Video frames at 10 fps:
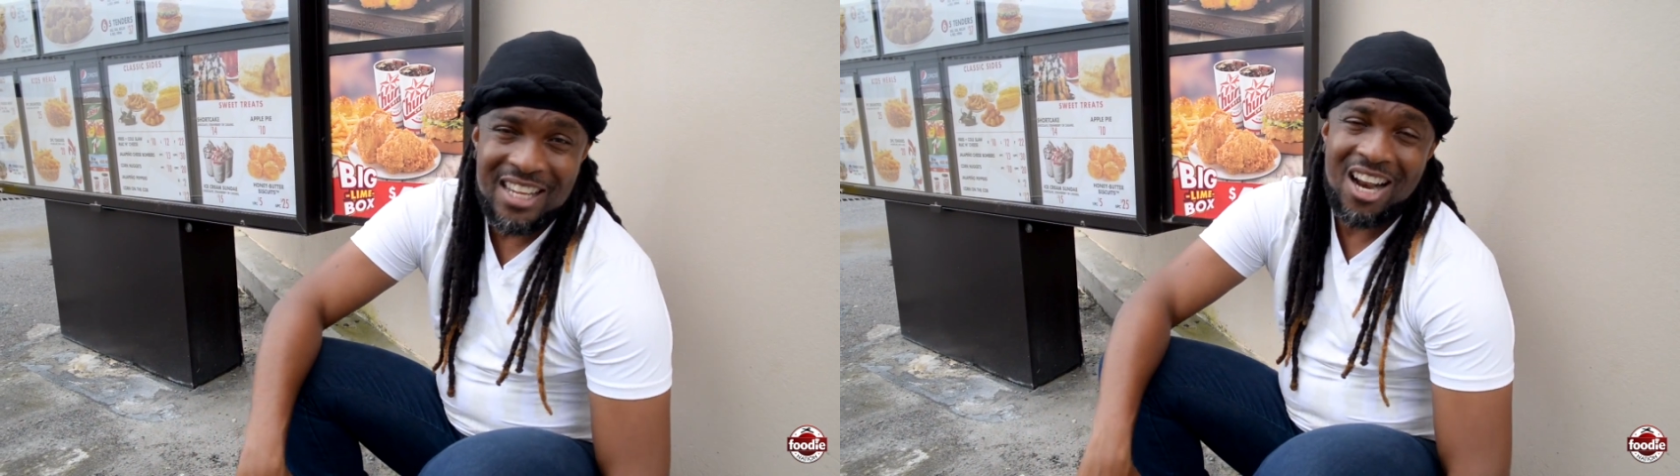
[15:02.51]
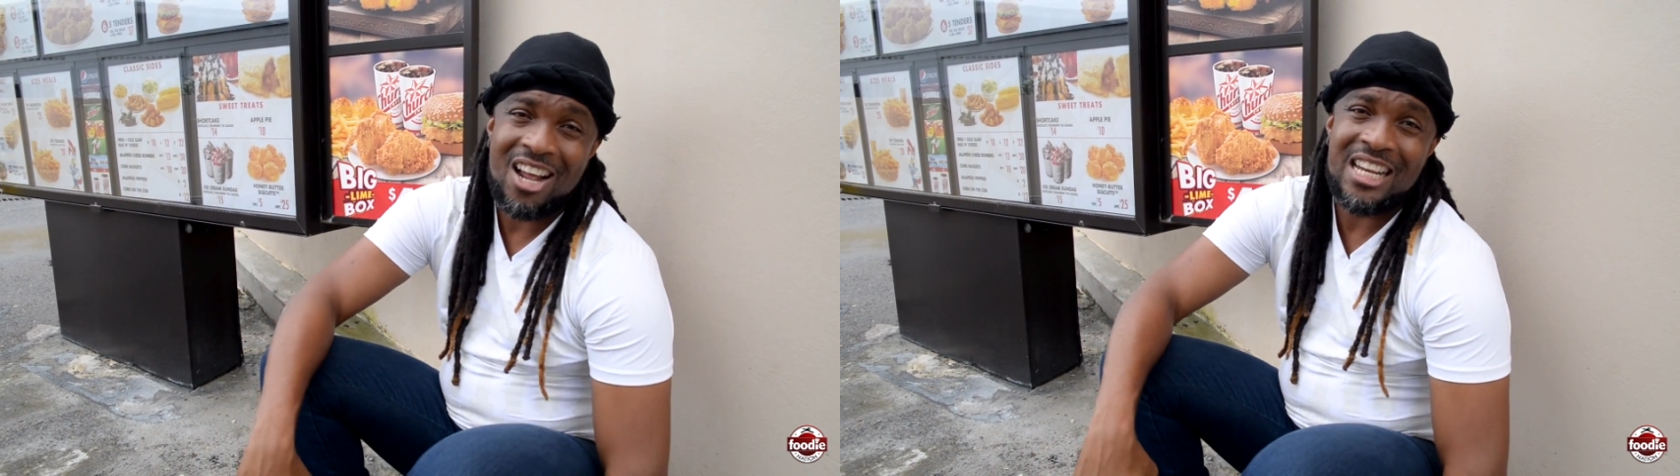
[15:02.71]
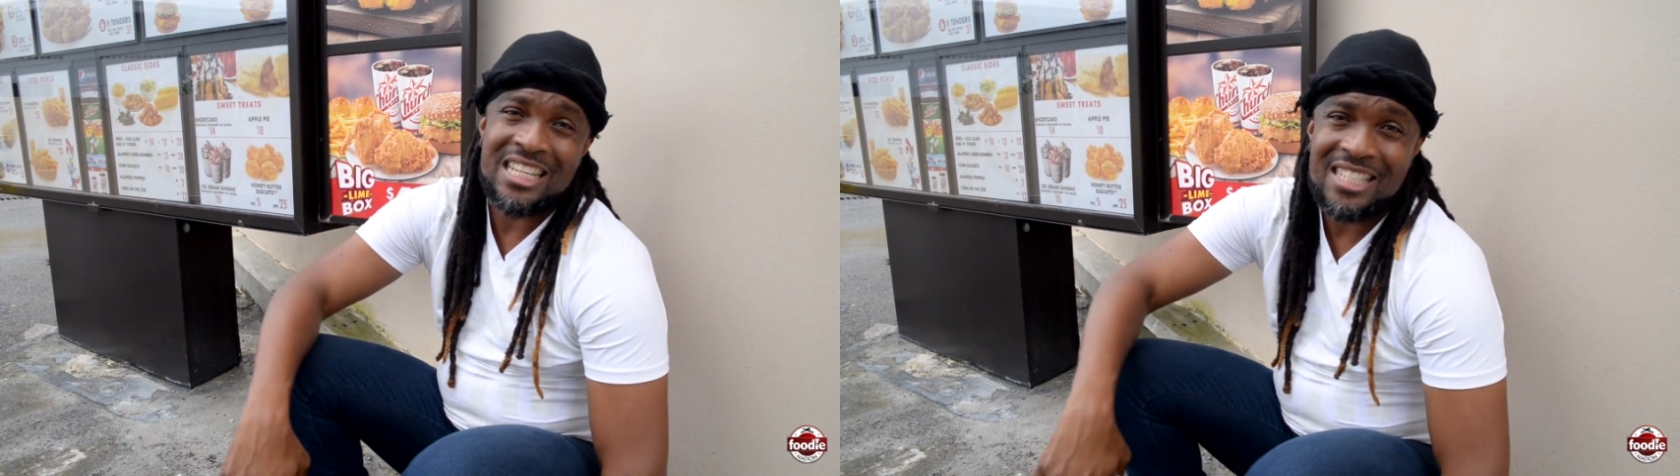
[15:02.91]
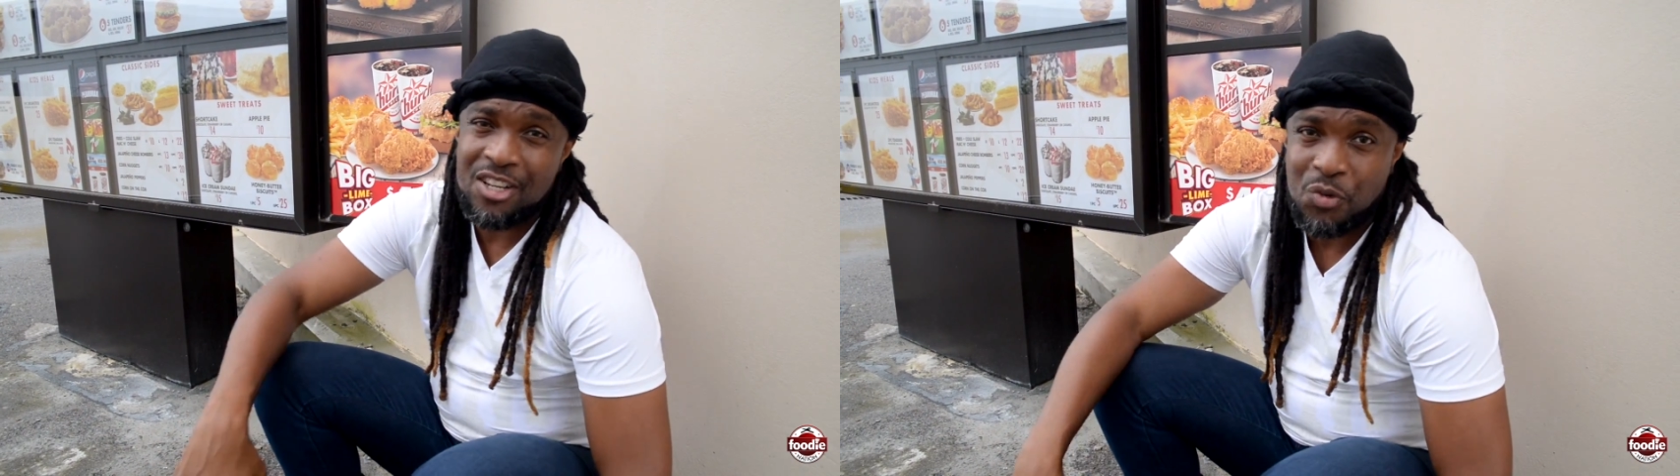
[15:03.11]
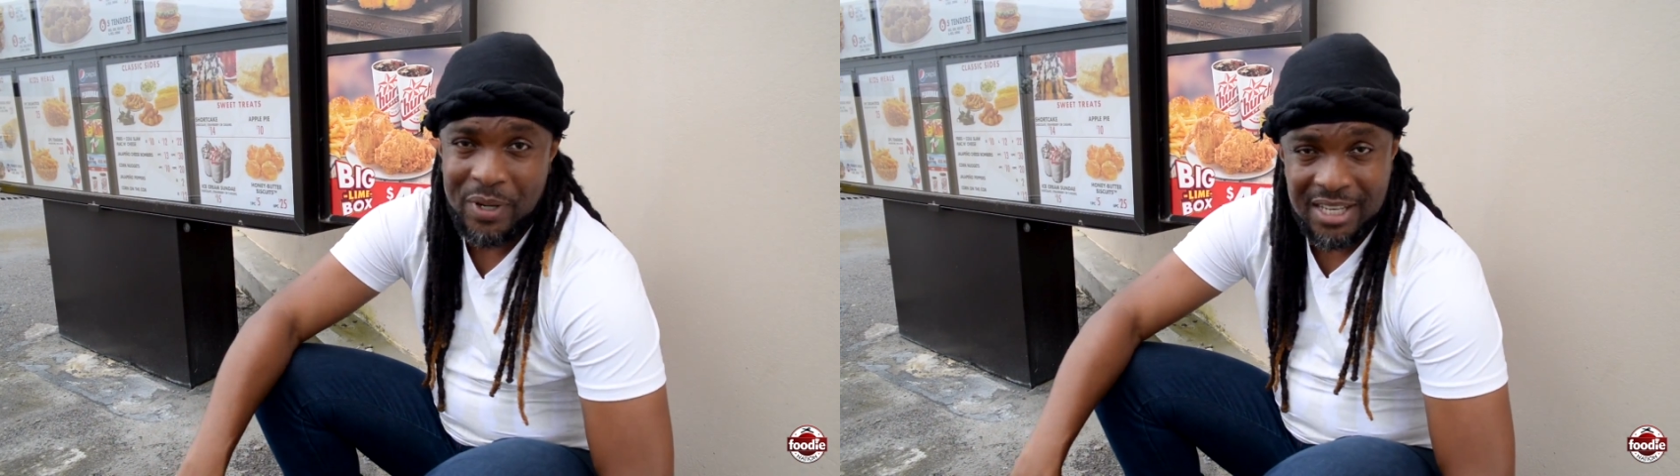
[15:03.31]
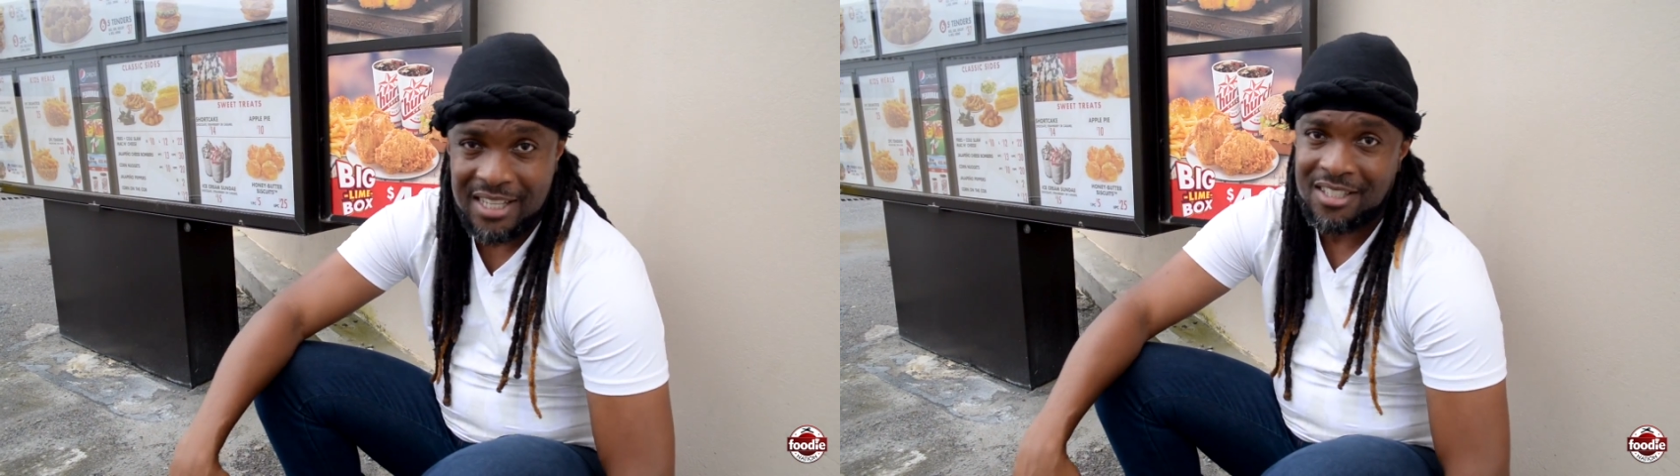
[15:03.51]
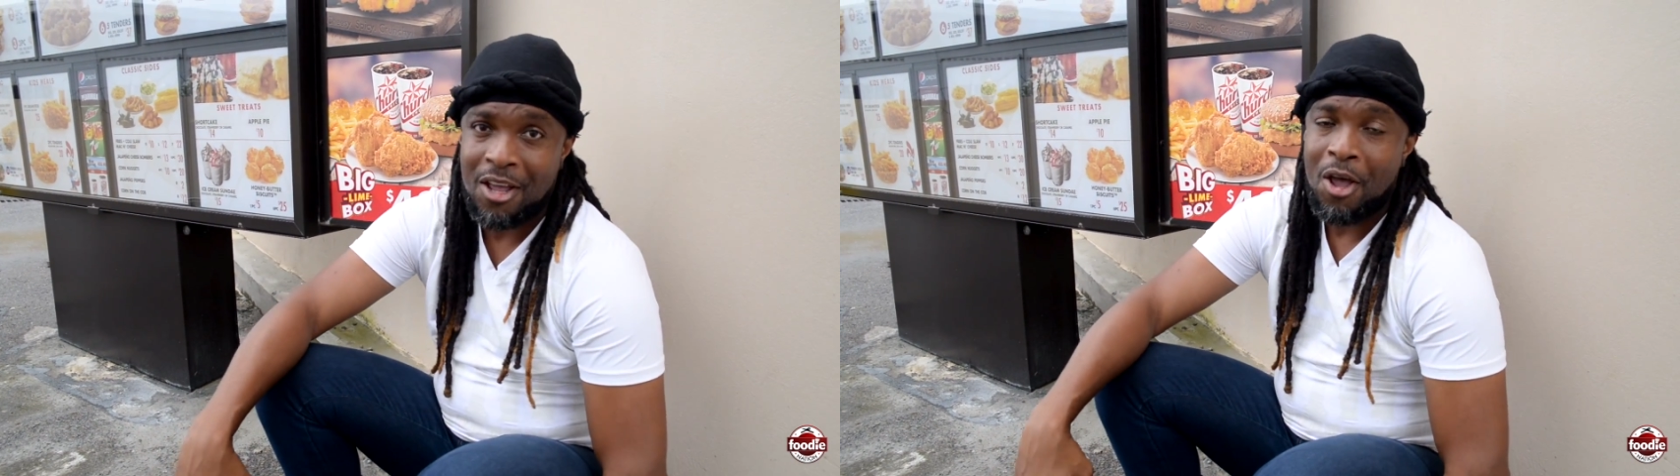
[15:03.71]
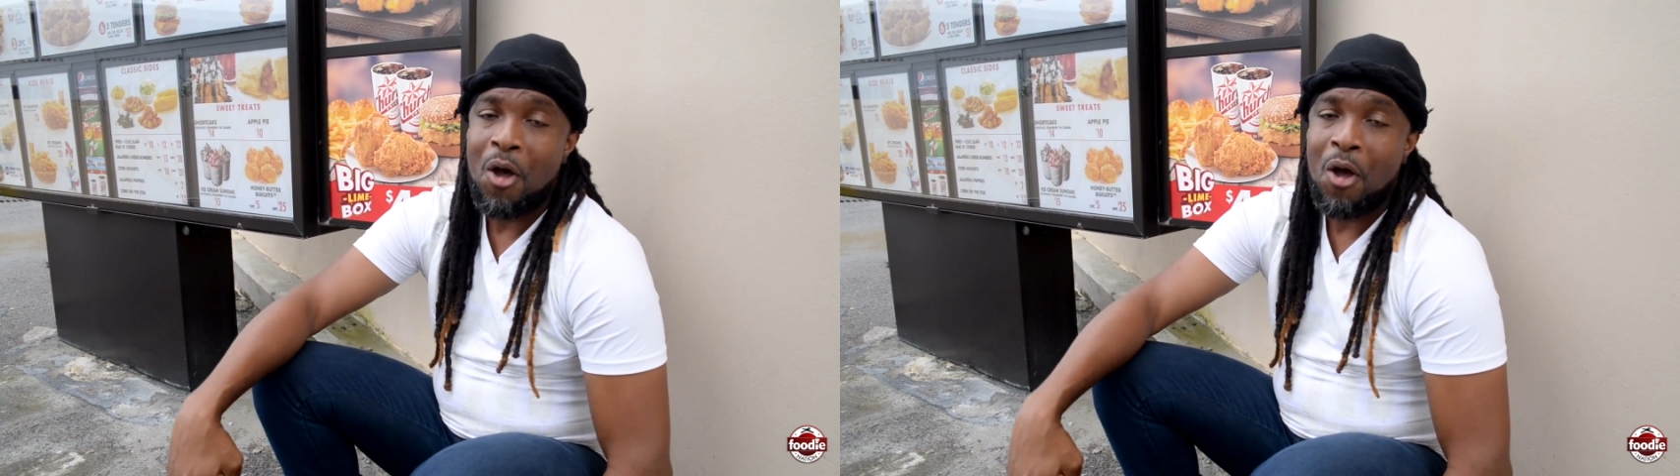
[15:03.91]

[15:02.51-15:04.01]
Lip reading: and honeyness and sweetness